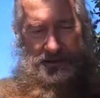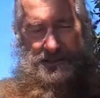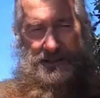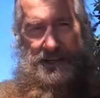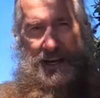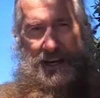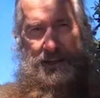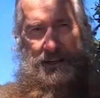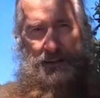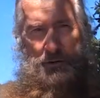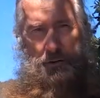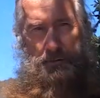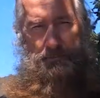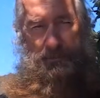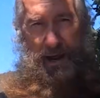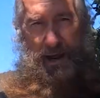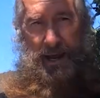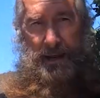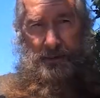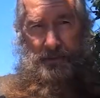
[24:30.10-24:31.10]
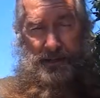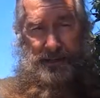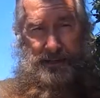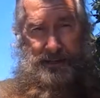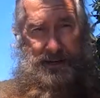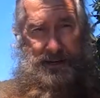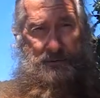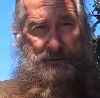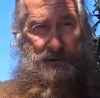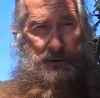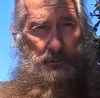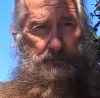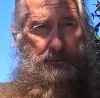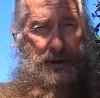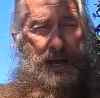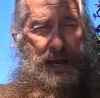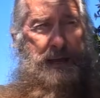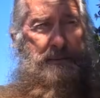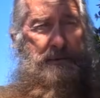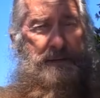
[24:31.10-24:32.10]
take your little babies, absolute
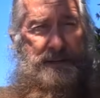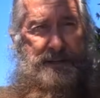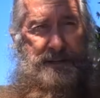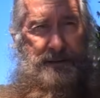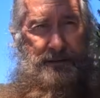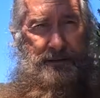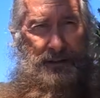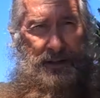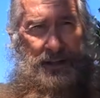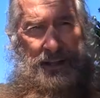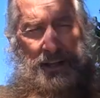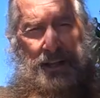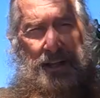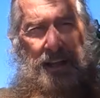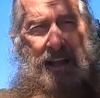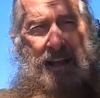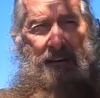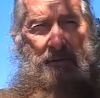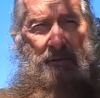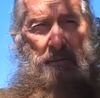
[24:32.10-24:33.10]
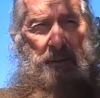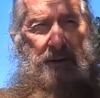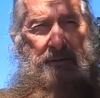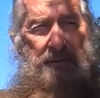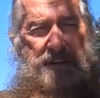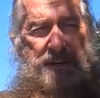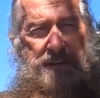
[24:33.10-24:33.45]
babies, and have a bit of a